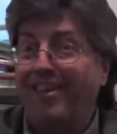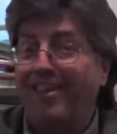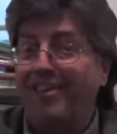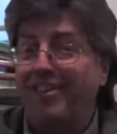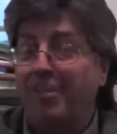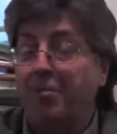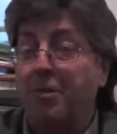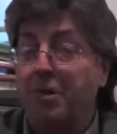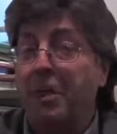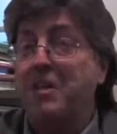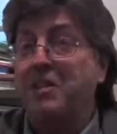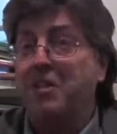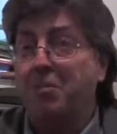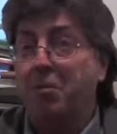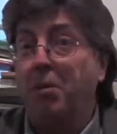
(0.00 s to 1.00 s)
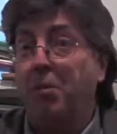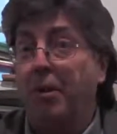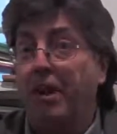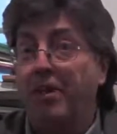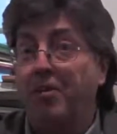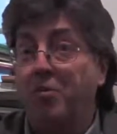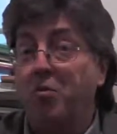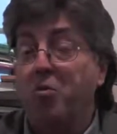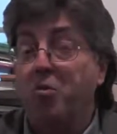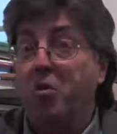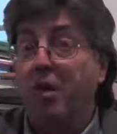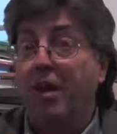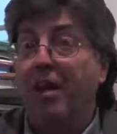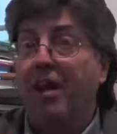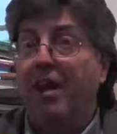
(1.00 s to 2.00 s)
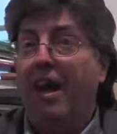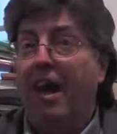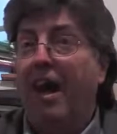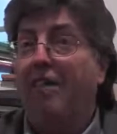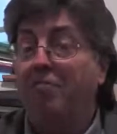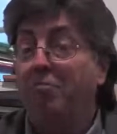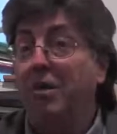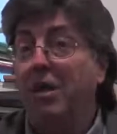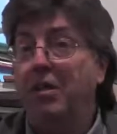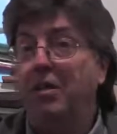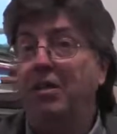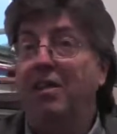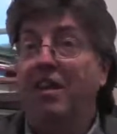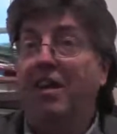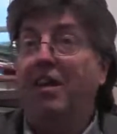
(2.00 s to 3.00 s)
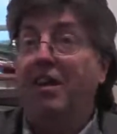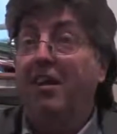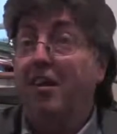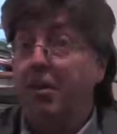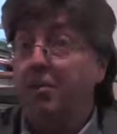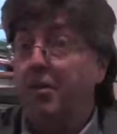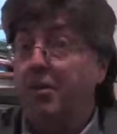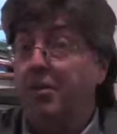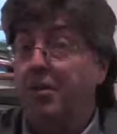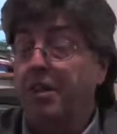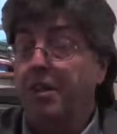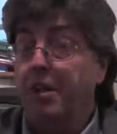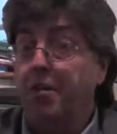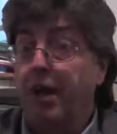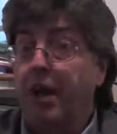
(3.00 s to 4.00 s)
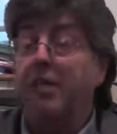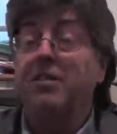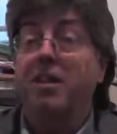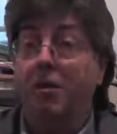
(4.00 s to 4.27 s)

some of the nicest people I know have been criminals in the past.